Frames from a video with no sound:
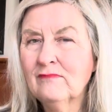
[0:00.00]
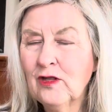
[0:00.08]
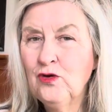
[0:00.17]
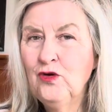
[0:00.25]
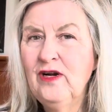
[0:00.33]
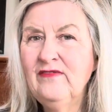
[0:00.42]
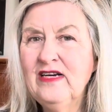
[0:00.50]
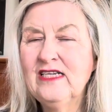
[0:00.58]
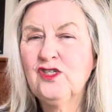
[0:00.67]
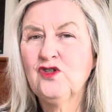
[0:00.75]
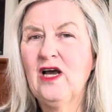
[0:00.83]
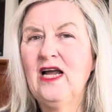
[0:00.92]
you live in
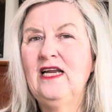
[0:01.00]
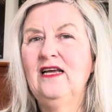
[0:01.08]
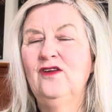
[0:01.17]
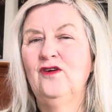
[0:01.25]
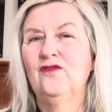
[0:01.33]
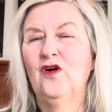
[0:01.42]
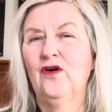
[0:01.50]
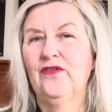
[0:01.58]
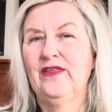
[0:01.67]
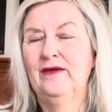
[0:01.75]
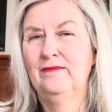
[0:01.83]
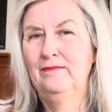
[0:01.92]
Australia, you've got
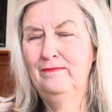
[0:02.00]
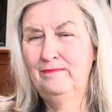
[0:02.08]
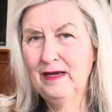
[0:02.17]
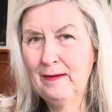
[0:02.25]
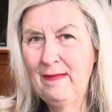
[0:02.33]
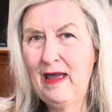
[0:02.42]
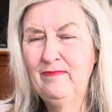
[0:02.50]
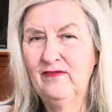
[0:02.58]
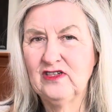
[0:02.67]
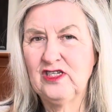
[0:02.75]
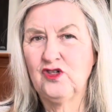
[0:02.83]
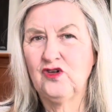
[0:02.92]
the big map of
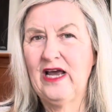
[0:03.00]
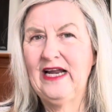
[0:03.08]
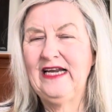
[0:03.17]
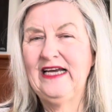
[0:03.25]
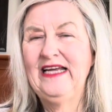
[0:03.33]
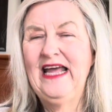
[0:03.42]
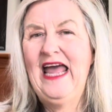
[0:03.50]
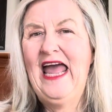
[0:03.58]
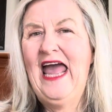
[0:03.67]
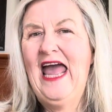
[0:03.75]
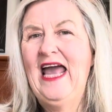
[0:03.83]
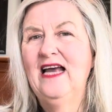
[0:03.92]
Australia,
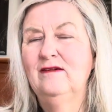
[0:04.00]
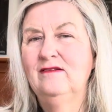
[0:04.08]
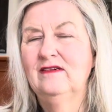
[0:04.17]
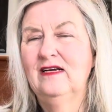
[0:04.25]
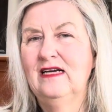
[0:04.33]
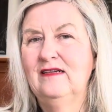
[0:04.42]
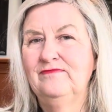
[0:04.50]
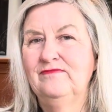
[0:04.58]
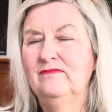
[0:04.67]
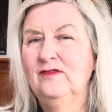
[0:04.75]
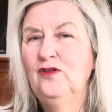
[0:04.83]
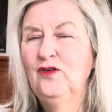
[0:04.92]
and
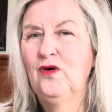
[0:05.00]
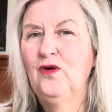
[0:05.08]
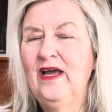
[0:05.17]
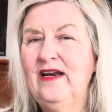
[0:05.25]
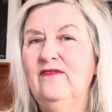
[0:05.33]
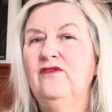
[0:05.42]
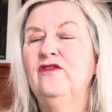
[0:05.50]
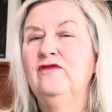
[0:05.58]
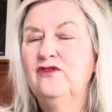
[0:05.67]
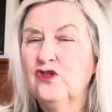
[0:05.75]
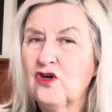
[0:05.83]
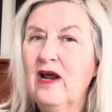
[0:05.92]
you know, and if
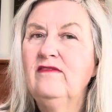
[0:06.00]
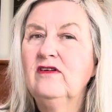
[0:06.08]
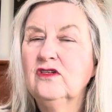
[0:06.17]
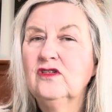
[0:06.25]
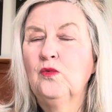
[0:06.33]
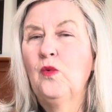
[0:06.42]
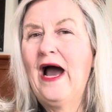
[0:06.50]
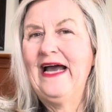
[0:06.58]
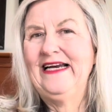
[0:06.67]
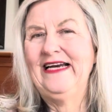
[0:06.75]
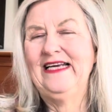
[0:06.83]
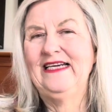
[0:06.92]
you've traveled
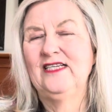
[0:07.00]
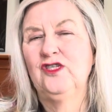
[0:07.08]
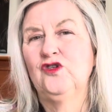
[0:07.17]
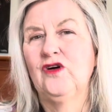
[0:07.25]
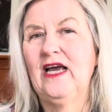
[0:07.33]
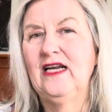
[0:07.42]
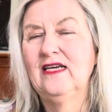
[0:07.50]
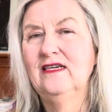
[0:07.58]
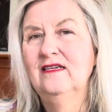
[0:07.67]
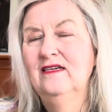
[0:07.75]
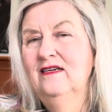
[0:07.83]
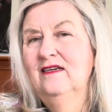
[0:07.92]
widely in Australia,
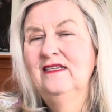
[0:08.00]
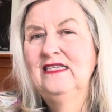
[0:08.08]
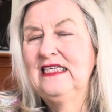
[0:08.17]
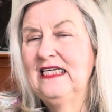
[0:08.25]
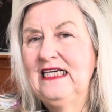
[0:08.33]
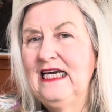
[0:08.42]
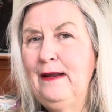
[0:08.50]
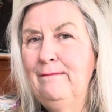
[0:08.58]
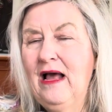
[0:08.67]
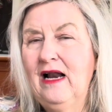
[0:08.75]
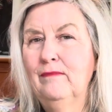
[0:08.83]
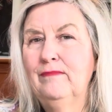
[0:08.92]
Sydney,
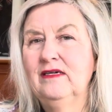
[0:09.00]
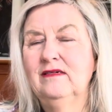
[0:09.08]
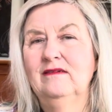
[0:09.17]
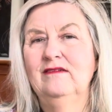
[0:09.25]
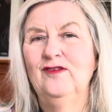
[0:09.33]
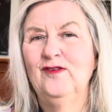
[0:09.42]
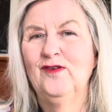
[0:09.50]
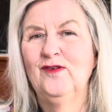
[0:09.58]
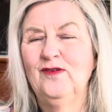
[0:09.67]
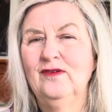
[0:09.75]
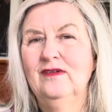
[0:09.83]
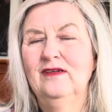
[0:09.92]
Melbourne, you
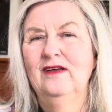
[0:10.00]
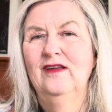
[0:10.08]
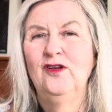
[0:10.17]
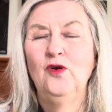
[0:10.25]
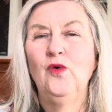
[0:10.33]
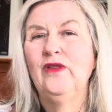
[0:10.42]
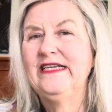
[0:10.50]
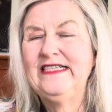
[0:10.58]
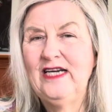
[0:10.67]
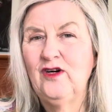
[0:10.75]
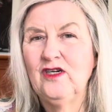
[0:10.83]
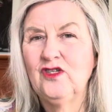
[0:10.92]
know, Northern
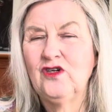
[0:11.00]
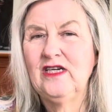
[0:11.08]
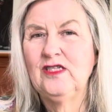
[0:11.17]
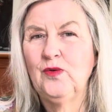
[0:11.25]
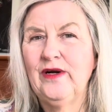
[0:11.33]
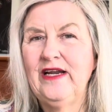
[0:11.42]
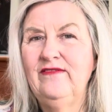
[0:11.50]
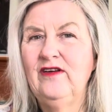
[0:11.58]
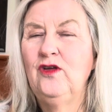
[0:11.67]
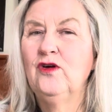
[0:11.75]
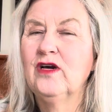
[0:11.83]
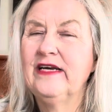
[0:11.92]
Territories, whatever,
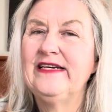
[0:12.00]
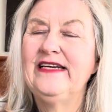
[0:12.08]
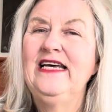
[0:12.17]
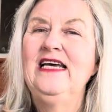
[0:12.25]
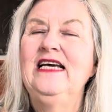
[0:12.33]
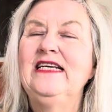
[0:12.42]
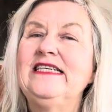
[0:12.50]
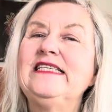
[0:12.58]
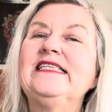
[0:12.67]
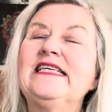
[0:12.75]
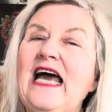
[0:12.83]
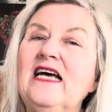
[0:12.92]
you can
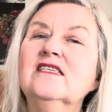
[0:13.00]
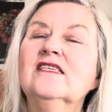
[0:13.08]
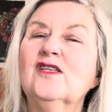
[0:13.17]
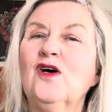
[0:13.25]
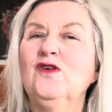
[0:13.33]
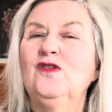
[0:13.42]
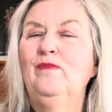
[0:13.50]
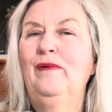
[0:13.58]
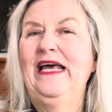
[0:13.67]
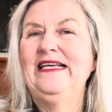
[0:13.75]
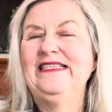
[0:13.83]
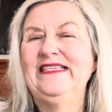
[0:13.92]
discuss those
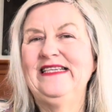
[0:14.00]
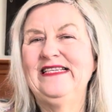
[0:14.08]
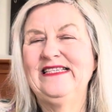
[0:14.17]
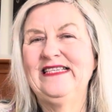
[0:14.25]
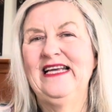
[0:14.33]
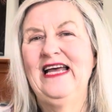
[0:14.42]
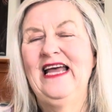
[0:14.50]
places